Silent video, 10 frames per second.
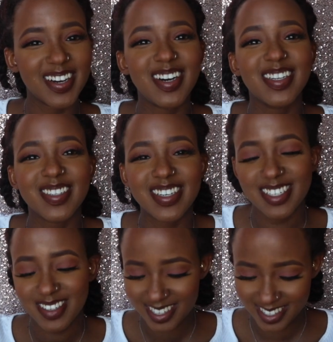Oh,
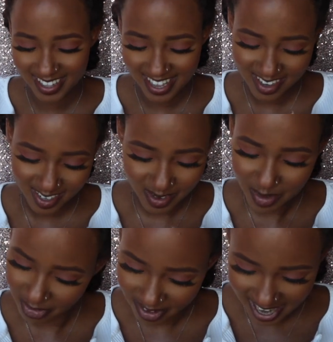TRESS, thank you so
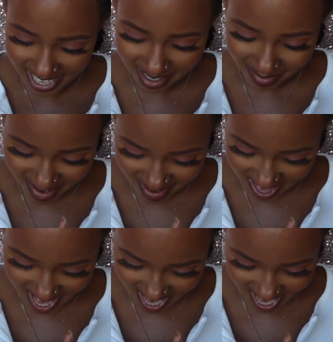much for nicing me with
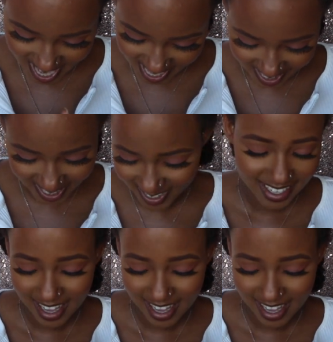this.